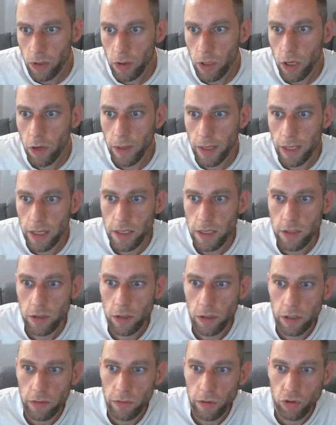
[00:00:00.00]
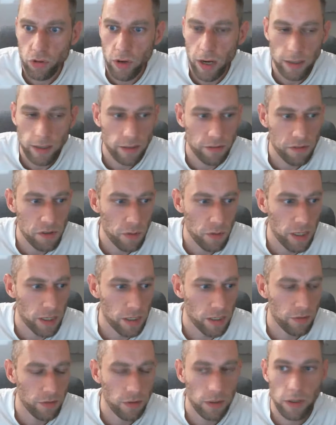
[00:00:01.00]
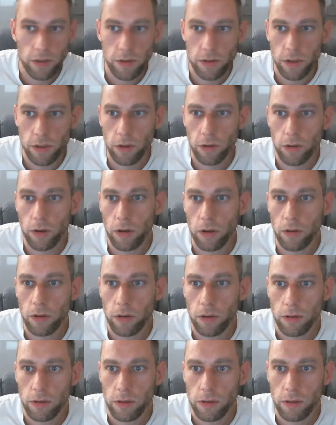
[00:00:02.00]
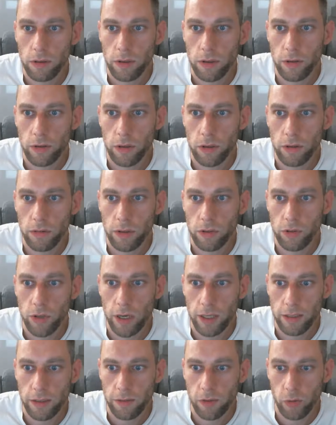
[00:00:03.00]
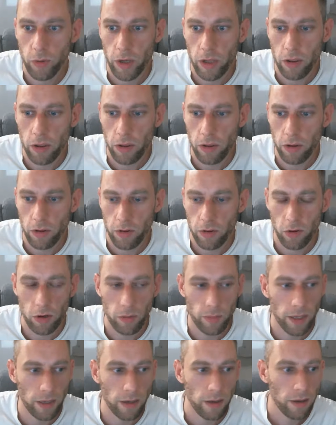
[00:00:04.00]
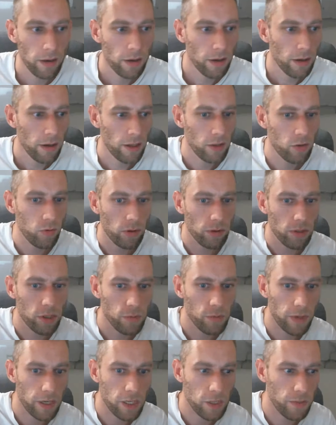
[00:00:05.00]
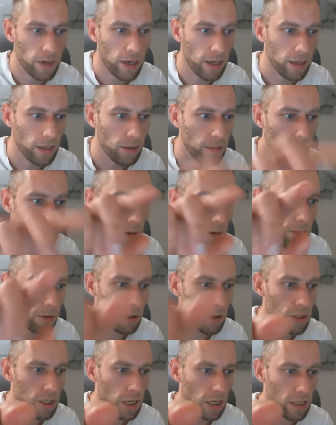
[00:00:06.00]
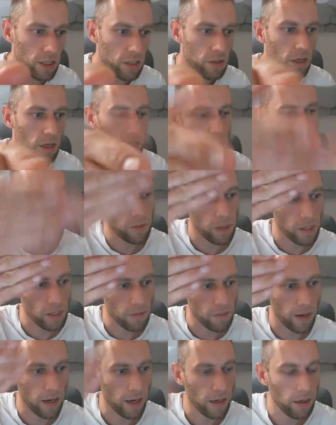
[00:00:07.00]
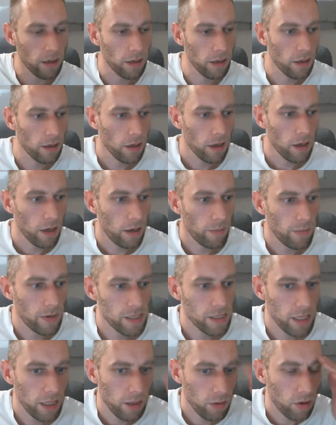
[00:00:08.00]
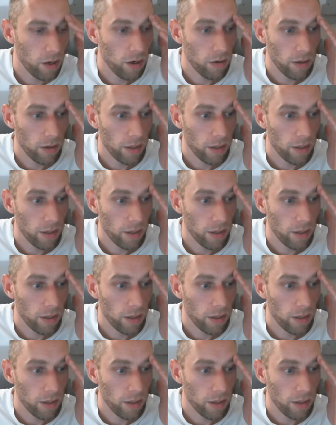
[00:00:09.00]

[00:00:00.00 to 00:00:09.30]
No, it is called a retractive switch. If you use Google retractive switch, and you'll see what I mean. It's one that springs back. You push it, and it springs back. And basically, what I'm